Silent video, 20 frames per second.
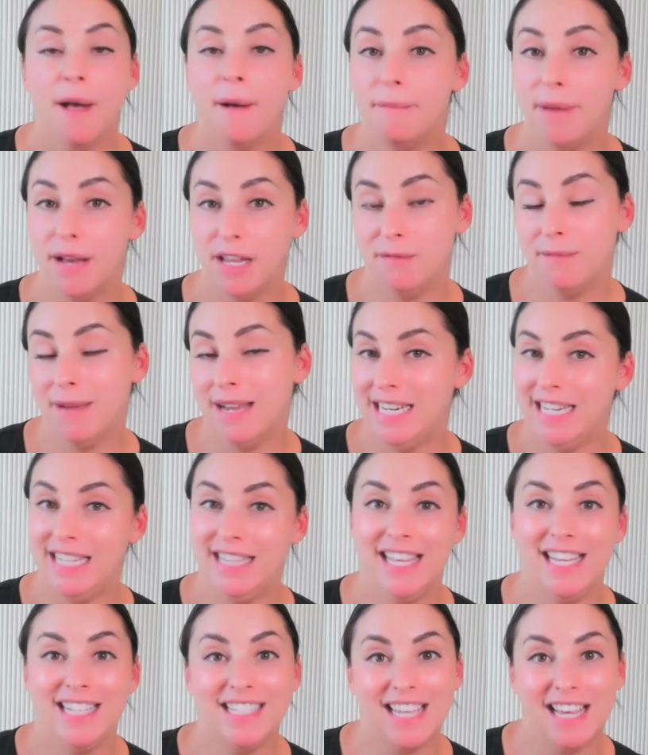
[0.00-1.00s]
but you might need
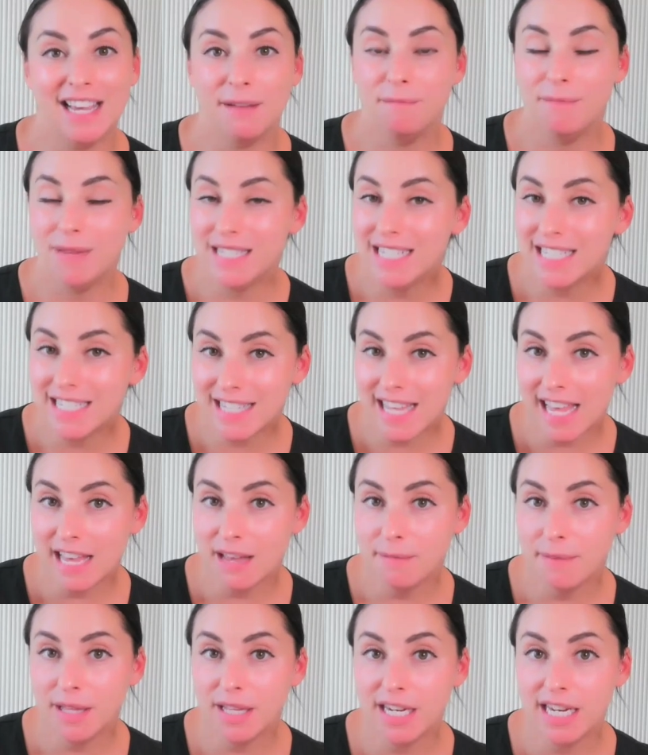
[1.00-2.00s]
things like business
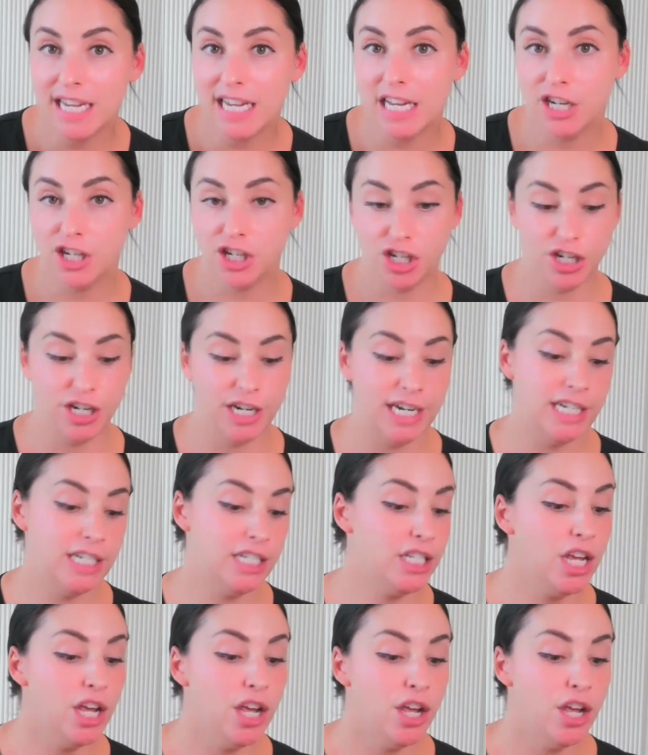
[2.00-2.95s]
liability insurance,